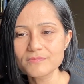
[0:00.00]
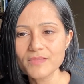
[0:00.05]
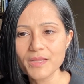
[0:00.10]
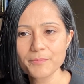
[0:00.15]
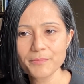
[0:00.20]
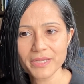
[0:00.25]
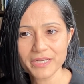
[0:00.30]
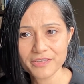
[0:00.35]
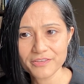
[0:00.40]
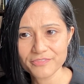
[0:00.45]

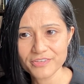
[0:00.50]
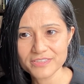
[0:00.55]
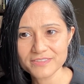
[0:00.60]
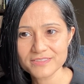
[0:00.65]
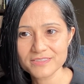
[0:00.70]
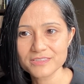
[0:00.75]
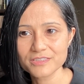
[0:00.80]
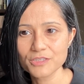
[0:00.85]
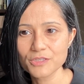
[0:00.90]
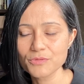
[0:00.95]
Many of us
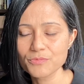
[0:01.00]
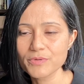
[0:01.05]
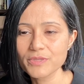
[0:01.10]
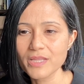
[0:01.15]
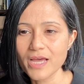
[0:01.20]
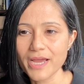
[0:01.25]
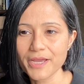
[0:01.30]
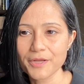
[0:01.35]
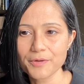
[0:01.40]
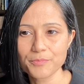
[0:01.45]
still
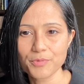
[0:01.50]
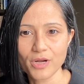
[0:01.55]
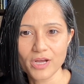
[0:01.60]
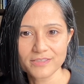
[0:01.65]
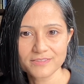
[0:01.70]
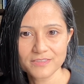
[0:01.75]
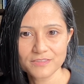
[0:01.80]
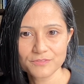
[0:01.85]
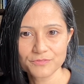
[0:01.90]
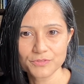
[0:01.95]
rely on
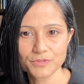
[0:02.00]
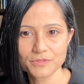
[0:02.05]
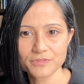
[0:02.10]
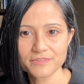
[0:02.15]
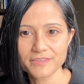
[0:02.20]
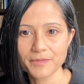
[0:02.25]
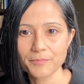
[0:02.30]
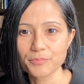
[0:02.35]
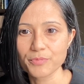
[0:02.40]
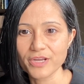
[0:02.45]
processed foods
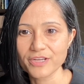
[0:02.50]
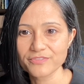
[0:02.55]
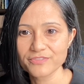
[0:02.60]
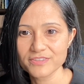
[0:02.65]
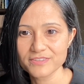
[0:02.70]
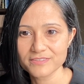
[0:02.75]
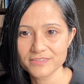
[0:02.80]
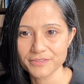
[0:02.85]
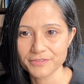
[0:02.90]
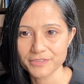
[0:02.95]
like
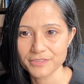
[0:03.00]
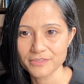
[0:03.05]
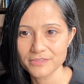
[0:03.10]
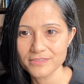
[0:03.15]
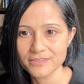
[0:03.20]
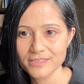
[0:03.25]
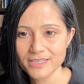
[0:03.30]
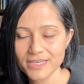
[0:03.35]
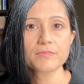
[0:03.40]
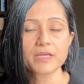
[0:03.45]
breakfast
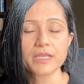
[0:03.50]
cereal.